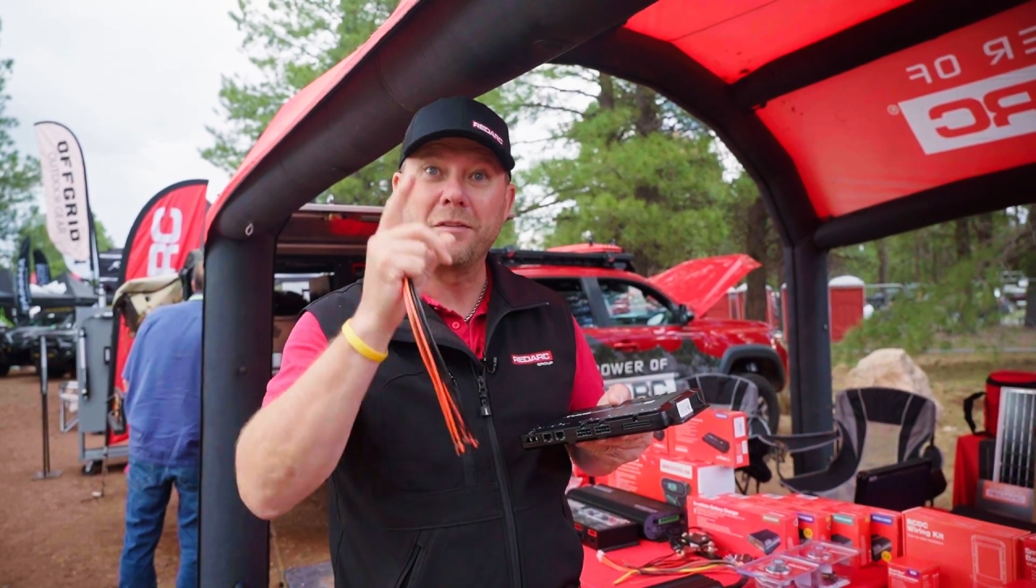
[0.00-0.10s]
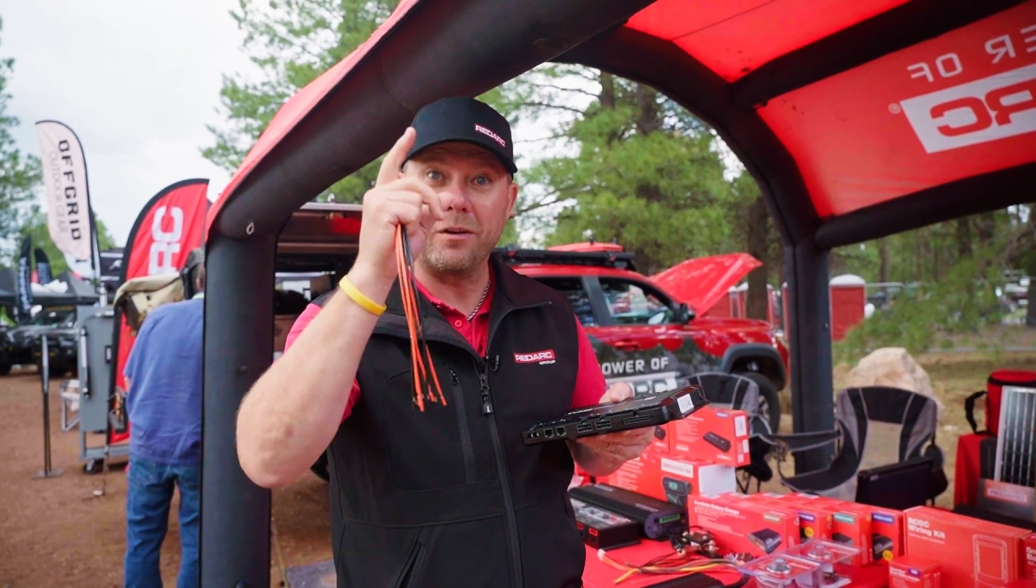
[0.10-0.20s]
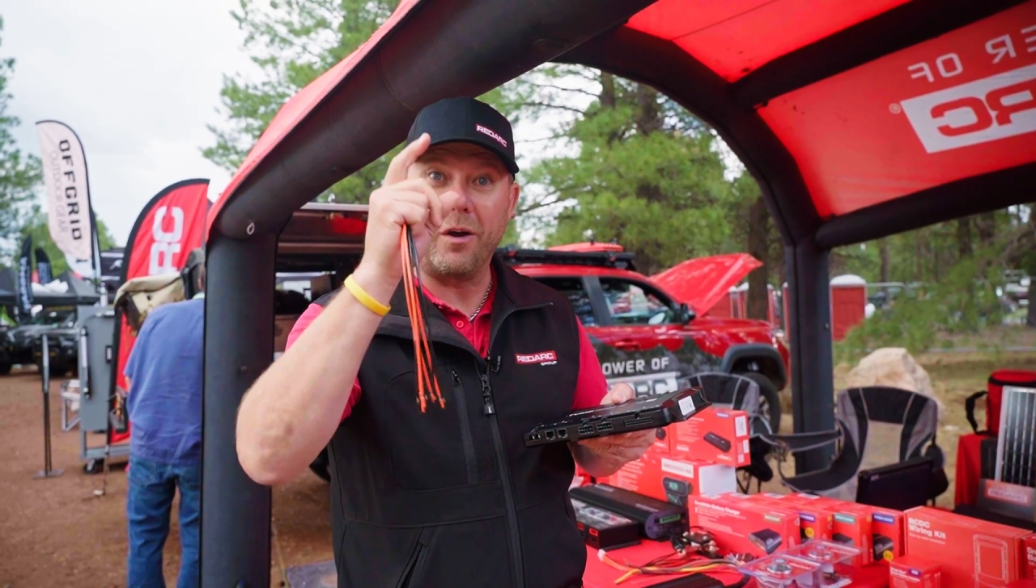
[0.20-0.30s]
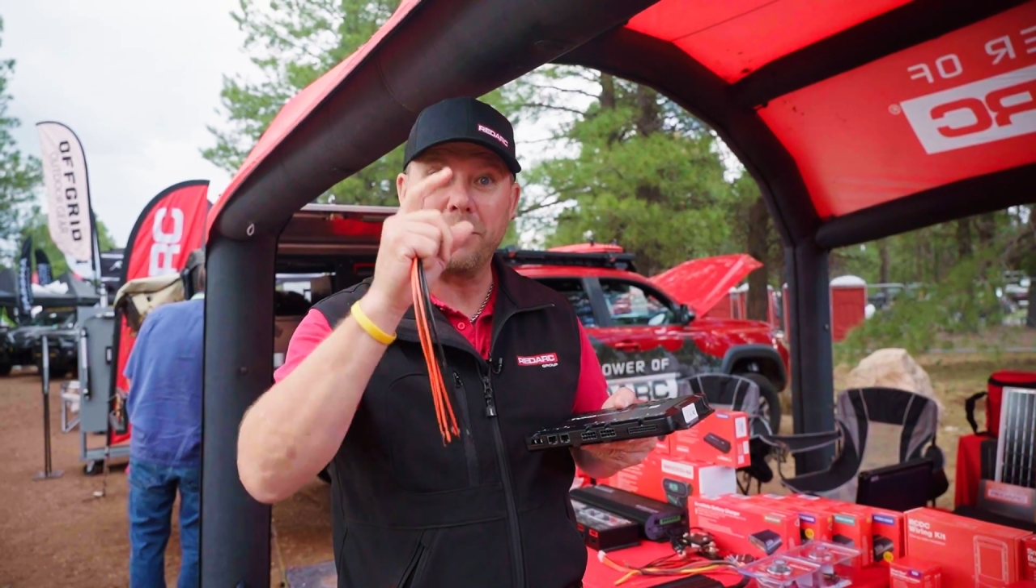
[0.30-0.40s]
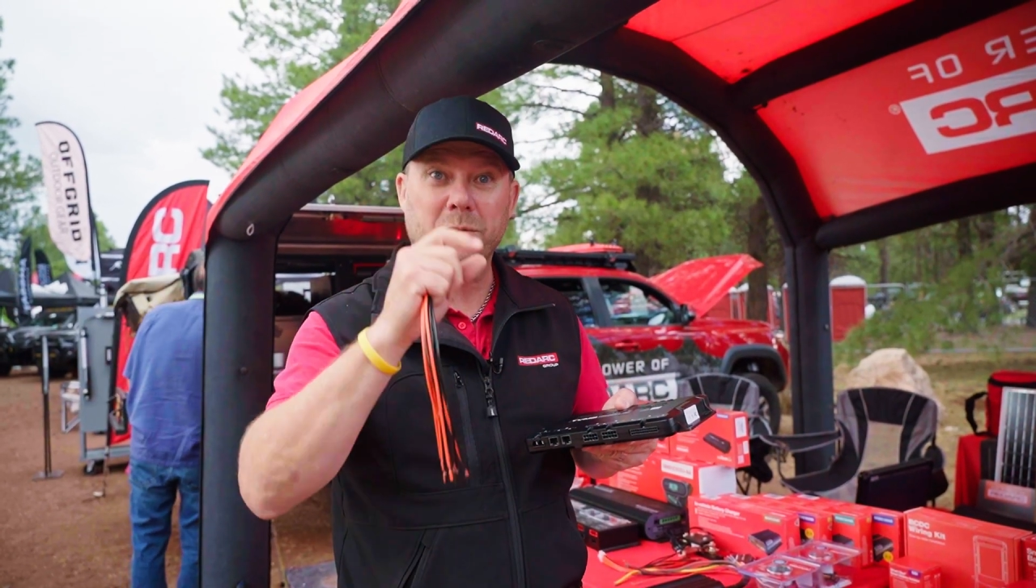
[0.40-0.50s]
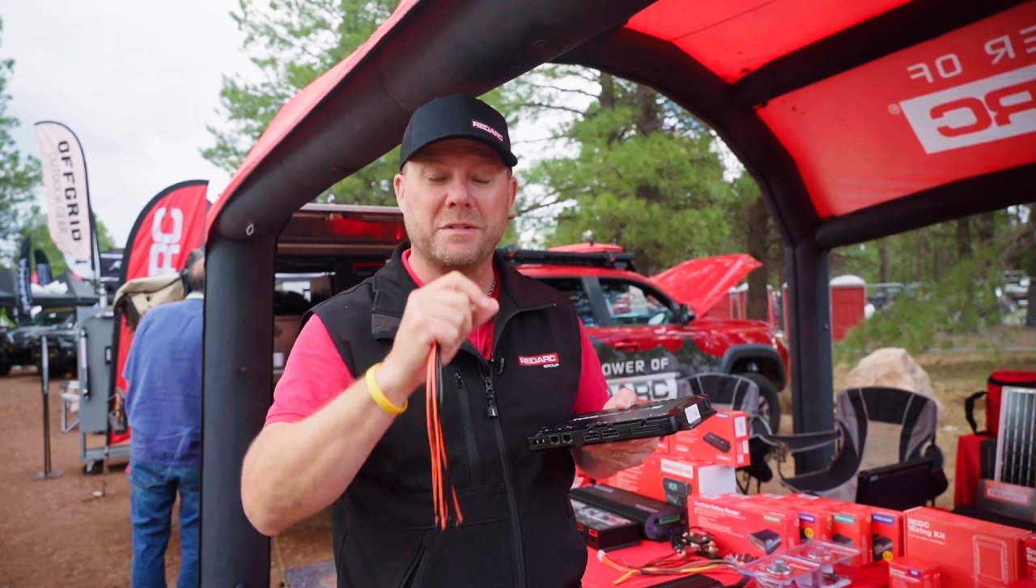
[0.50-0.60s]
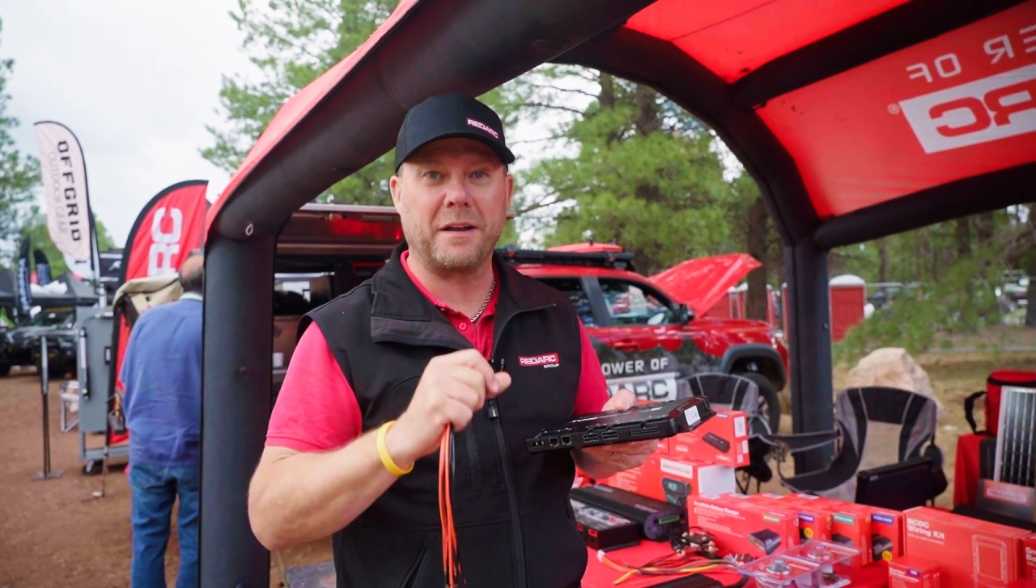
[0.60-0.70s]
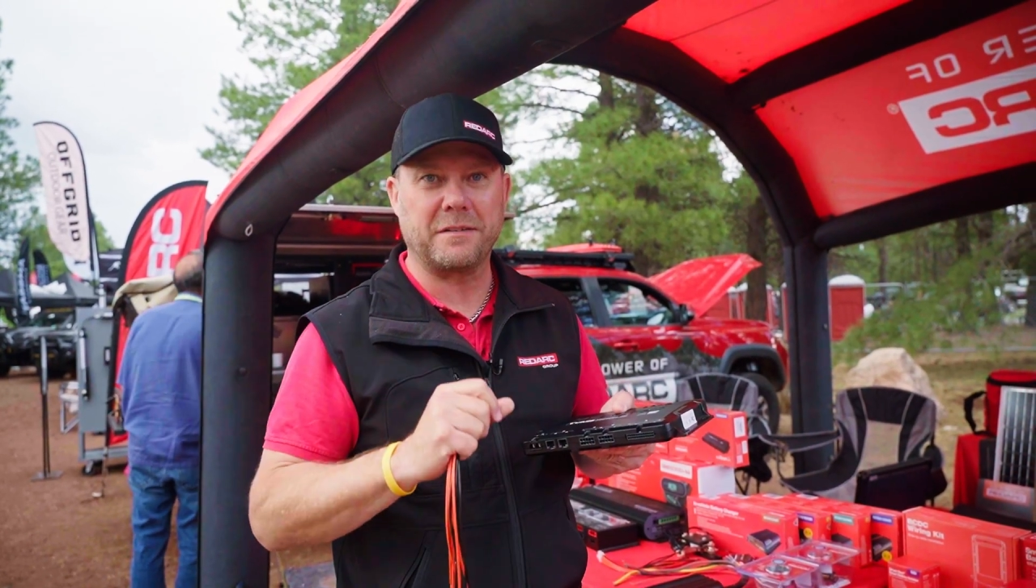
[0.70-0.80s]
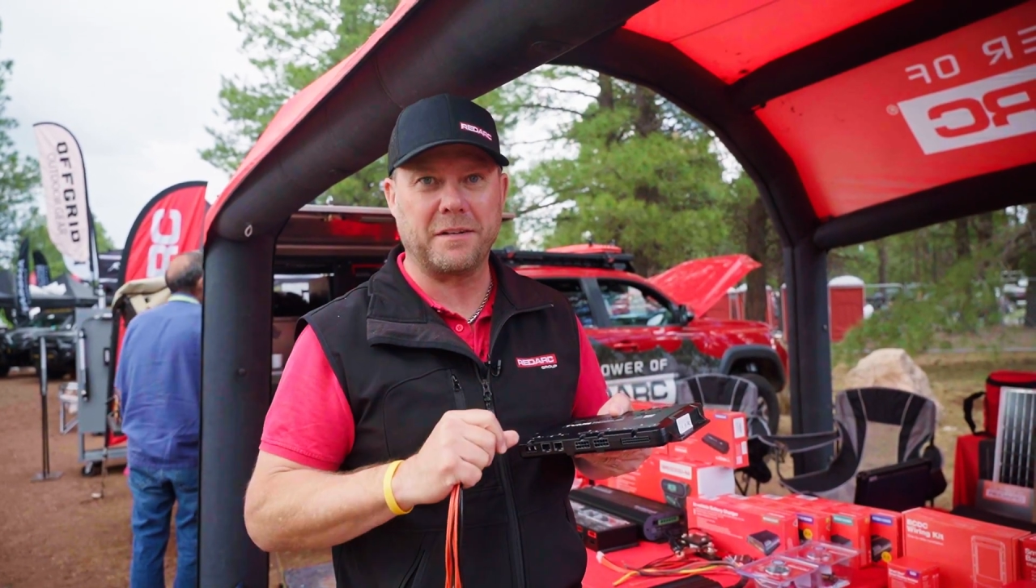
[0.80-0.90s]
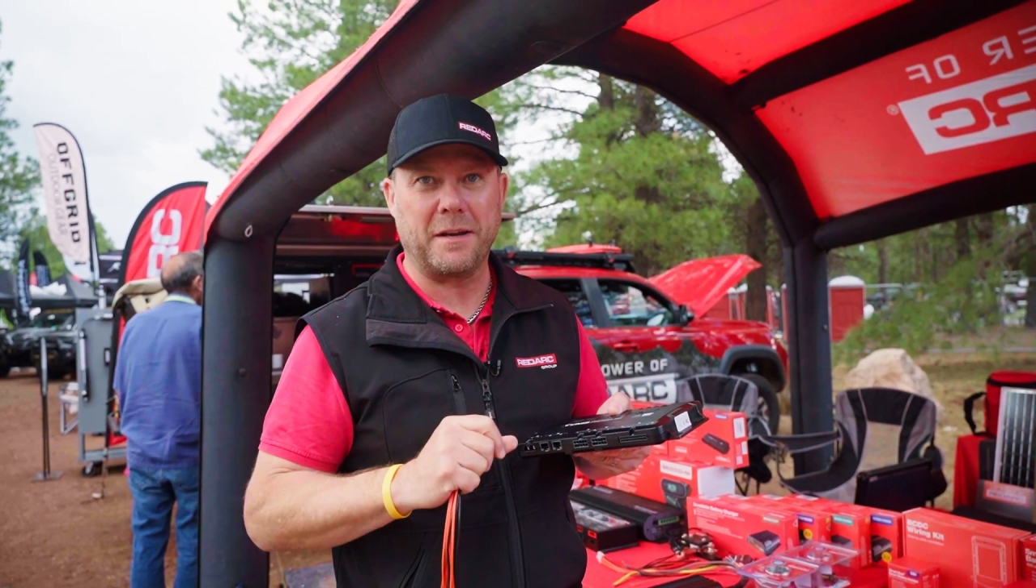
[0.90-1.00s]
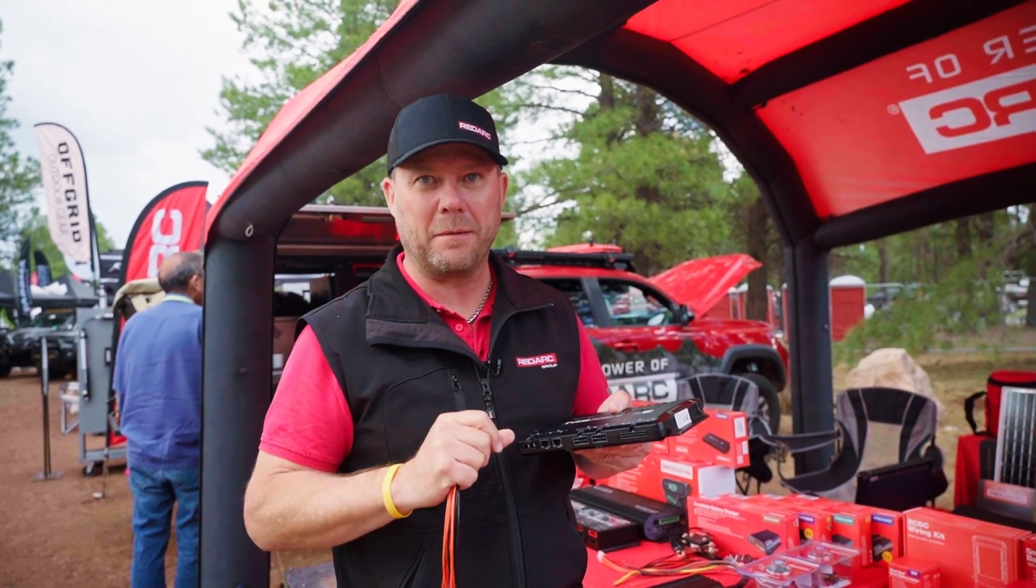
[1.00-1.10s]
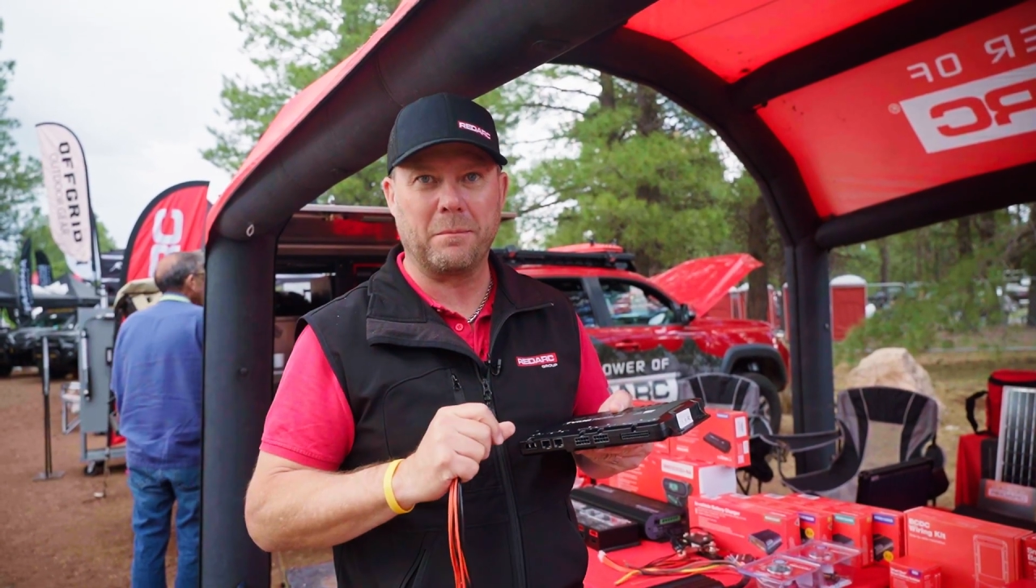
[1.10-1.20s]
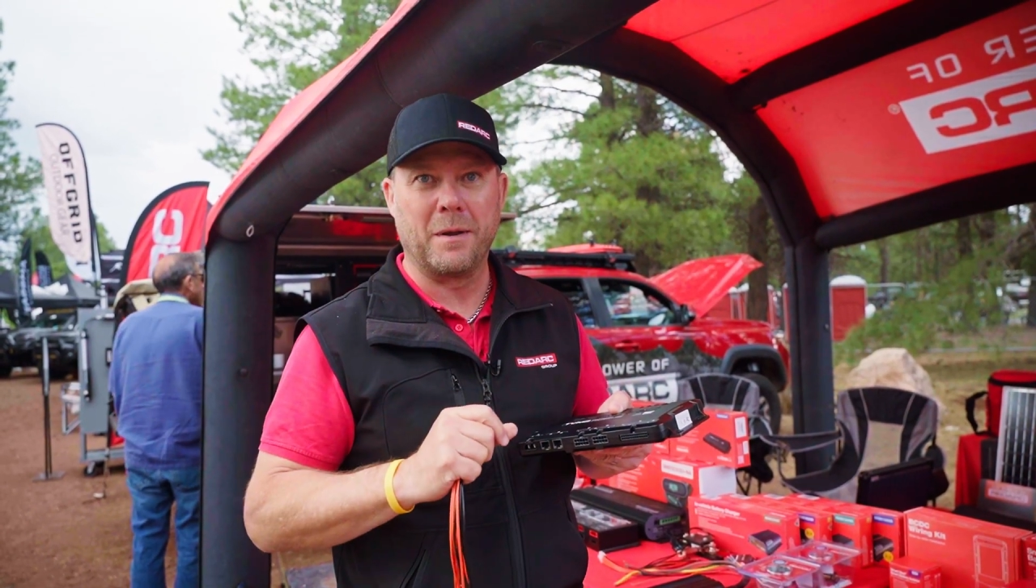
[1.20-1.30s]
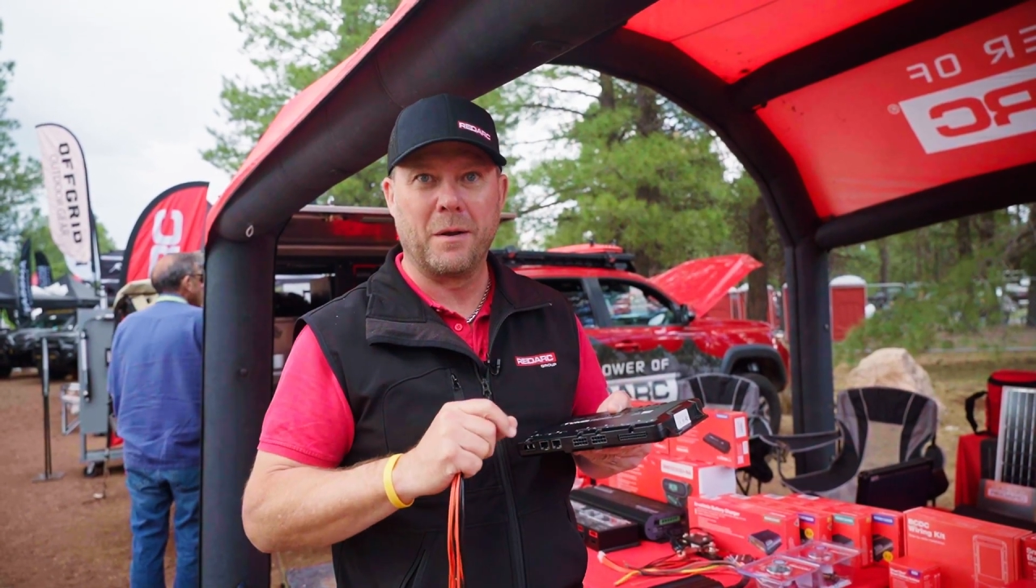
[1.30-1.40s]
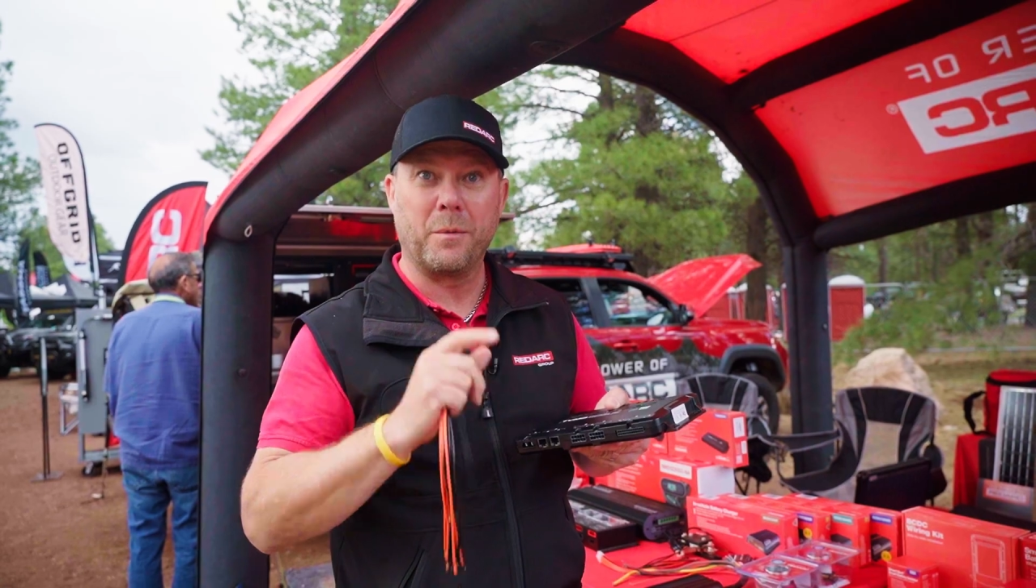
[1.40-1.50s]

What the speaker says: the light will start to dim.